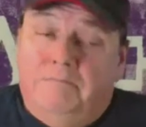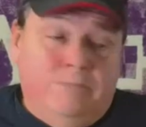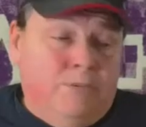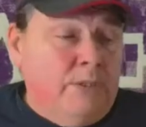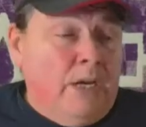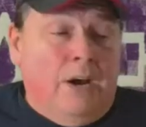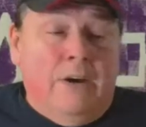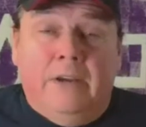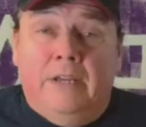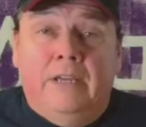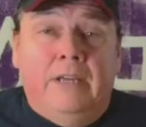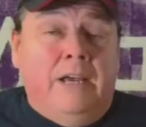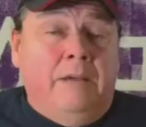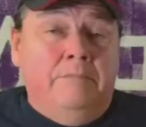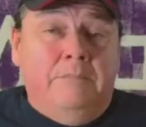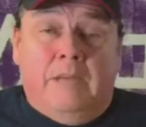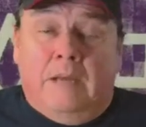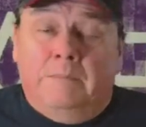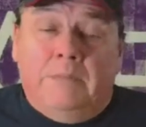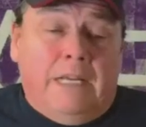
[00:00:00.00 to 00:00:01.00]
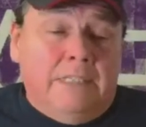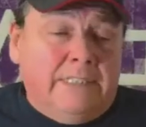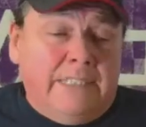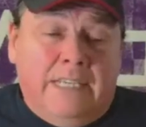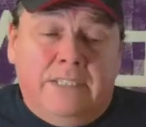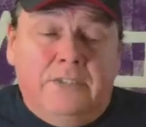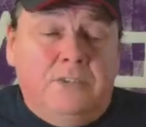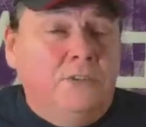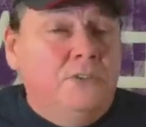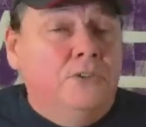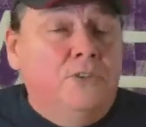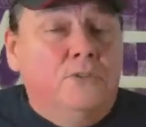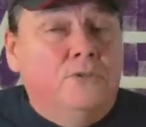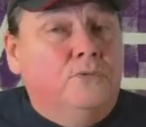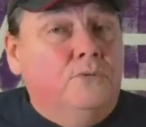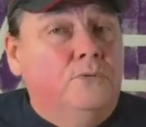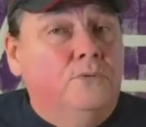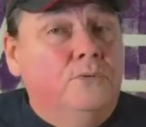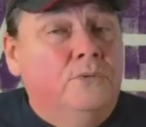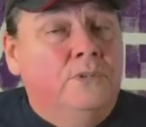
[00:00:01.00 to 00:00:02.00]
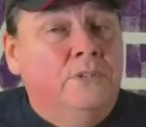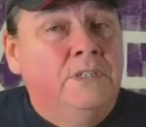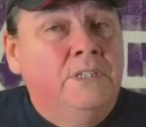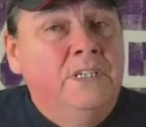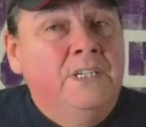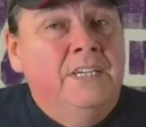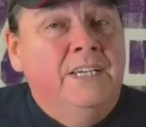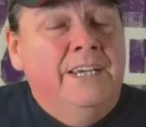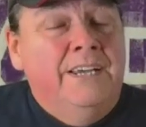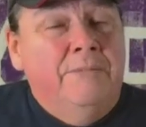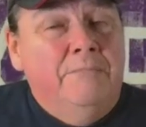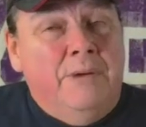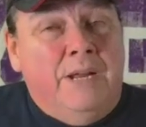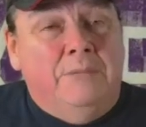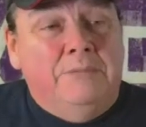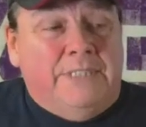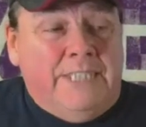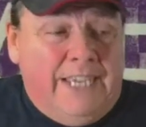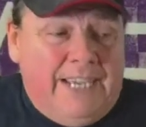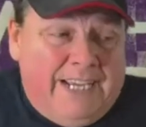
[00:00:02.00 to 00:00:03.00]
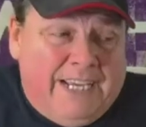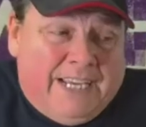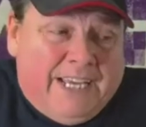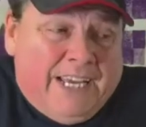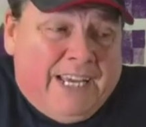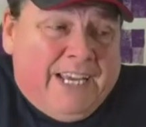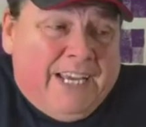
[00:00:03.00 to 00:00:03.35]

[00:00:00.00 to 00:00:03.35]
Sorry, I'm, I'm not saying there is no truth, but I'm saying